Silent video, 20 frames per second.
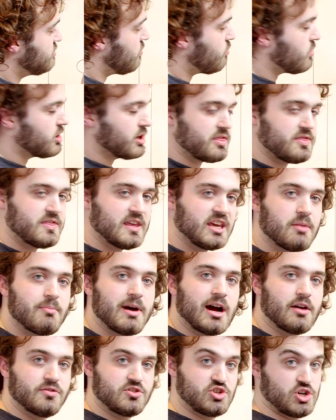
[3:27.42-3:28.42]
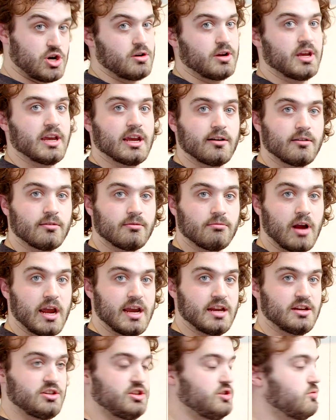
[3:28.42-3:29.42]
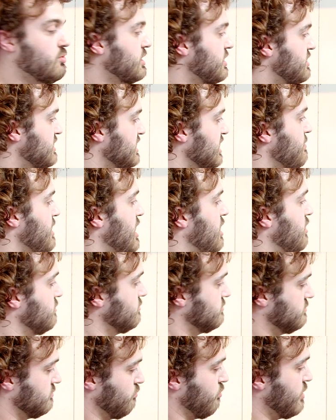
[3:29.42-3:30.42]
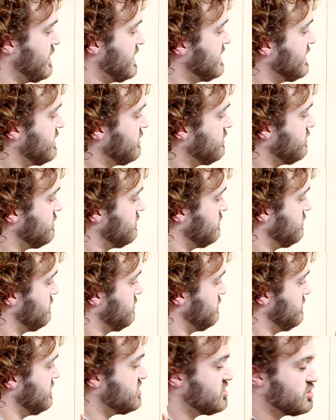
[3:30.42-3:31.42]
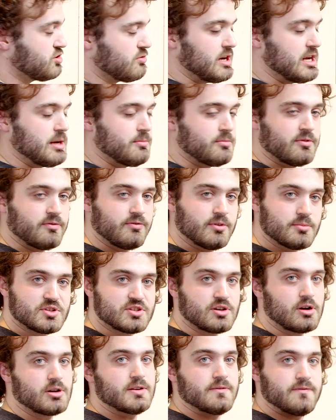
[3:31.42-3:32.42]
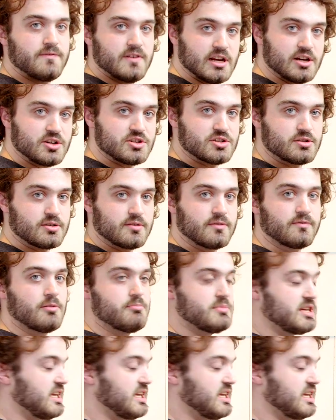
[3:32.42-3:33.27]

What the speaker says: don't want to think about chunking, right? You want to think about reading the stream from start to finish, from